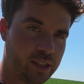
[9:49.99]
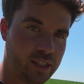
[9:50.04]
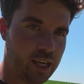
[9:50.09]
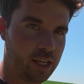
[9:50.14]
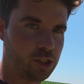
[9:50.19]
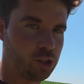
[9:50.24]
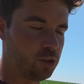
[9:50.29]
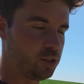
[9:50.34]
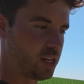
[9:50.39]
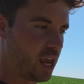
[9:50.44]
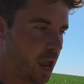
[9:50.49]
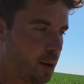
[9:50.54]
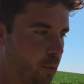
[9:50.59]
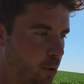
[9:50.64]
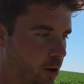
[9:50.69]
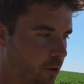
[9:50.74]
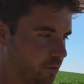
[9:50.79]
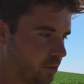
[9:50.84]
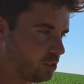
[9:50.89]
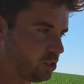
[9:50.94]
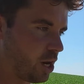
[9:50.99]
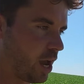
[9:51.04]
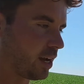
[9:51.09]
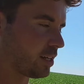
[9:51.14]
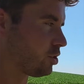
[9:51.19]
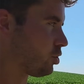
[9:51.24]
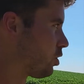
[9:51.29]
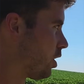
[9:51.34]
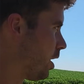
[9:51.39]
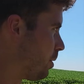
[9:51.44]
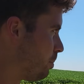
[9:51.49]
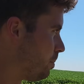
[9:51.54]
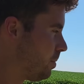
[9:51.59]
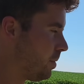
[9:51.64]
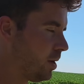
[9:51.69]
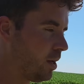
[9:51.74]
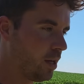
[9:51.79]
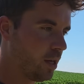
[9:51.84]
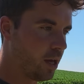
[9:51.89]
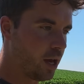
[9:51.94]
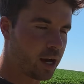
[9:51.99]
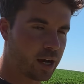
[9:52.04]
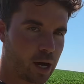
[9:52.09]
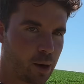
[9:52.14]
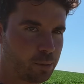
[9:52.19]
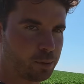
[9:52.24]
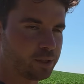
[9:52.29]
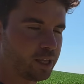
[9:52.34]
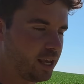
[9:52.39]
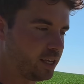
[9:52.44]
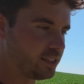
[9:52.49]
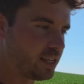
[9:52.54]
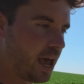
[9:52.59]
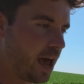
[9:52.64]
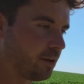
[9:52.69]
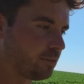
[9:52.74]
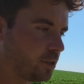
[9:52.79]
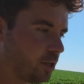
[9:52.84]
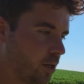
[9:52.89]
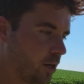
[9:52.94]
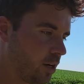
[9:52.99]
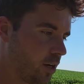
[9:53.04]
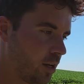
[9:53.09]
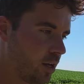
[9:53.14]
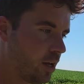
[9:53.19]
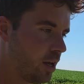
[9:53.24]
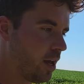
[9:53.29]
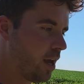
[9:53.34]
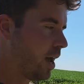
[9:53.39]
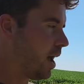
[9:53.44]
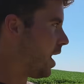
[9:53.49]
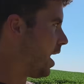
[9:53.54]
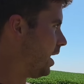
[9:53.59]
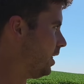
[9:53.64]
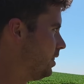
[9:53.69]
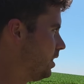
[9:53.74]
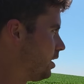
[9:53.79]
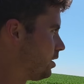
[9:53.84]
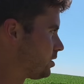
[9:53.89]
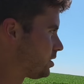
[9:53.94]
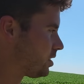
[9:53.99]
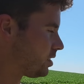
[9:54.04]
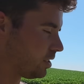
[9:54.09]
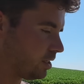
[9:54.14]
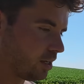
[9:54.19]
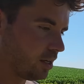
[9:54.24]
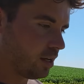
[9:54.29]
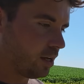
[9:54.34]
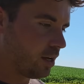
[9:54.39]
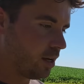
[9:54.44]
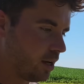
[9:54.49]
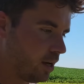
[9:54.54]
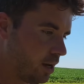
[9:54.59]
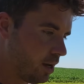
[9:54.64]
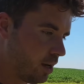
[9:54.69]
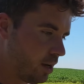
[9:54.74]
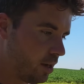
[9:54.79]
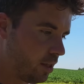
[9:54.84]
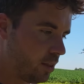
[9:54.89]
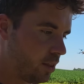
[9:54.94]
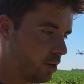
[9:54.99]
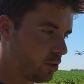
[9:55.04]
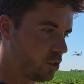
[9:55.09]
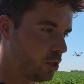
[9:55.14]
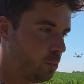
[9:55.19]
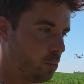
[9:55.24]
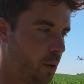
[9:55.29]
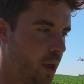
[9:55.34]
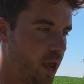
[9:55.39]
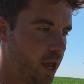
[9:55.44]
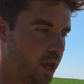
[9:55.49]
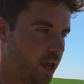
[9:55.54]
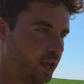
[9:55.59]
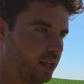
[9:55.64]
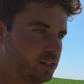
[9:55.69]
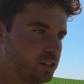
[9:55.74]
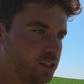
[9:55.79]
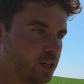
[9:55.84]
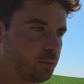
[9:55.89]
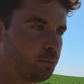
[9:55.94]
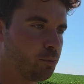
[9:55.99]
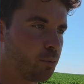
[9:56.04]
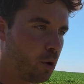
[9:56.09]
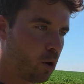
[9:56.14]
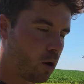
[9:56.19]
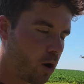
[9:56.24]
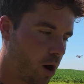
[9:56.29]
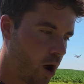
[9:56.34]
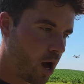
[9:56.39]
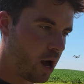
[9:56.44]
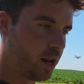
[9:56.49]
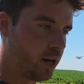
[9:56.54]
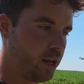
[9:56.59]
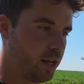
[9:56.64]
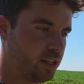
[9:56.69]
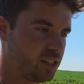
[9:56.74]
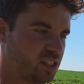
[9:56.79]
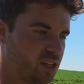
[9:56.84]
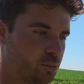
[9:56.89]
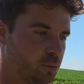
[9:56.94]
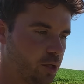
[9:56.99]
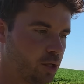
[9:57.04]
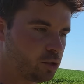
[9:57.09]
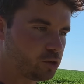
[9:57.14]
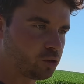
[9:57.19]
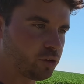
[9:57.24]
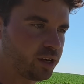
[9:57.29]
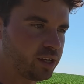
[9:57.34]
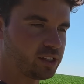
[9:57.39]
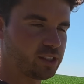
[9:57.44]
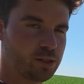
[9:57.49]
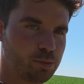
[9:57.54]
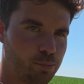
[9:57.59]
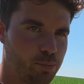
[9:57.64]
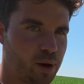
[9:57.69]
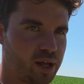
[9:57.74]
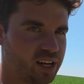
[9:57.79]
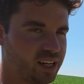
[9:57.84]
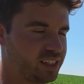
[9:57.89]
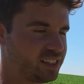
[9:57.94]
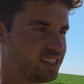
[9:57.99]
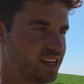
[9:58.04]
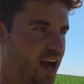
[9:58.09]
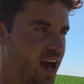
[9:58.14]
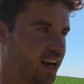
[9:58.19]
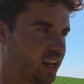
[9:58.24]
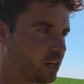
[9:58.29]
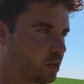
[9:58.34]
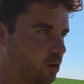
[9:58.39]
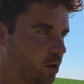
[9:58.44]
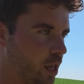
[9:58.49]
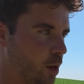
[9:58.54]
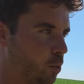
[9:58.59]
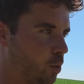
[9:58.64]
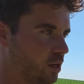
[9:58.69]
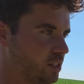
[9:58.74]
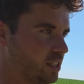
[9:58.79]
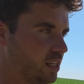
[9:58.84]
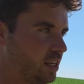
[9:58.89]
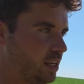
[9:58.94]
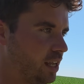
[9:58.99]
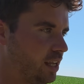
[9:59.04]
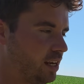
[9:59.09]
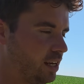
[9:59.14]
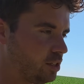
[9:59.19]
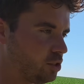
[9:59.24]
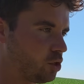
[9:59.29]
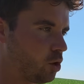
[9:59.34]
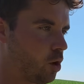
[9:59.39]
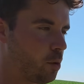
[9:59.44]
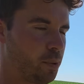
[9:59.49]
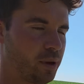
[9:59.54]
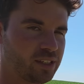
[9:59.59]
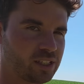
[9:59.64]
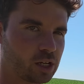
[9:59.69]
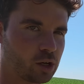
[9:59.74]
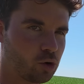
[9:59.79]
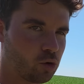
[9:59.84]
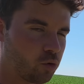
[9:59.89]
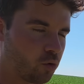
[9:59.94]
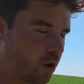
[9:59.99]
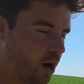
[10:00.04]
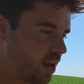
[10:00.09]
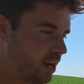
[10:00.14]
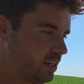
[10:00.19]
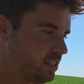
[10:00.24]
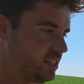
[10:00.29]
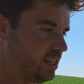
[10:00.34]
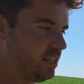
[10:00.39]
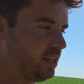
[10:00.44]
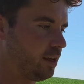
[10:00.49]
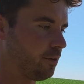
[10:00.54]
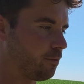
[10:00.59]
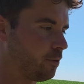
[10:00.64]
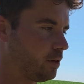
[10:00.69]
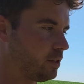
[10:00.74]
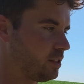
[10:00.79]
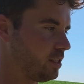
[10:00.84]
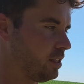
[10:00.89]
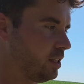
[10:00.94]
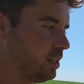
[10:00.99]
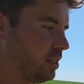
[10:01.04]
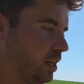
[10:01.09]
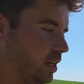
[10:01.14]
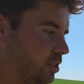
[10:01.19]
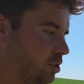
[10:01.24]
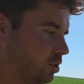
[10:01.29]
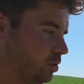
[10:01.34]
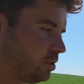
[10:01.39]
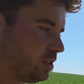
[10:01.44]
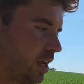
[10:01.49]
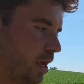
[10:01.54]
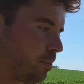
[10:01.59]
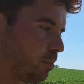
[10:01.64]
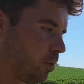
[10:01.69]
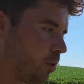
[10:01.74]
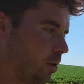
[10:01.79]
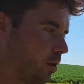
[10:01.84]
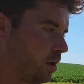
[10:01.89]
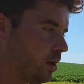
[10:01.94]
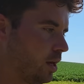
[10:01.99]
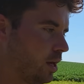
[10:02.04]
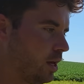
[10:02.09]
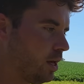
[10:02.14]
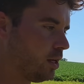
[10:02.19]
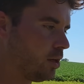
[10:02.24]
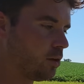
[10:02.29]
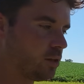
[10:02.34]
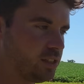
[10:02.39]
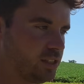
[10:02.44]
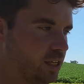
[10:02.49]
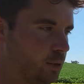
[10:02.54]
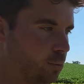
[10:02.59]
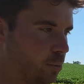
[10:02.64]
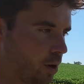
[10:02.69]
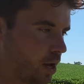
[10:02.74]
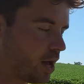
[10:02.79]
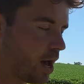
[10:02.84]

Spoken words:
a tissue sample of the check strip a couple days after, and there's a bit in some boron and some nutrients, but it didn't show up as a crazy difference in the tissue sample. You can see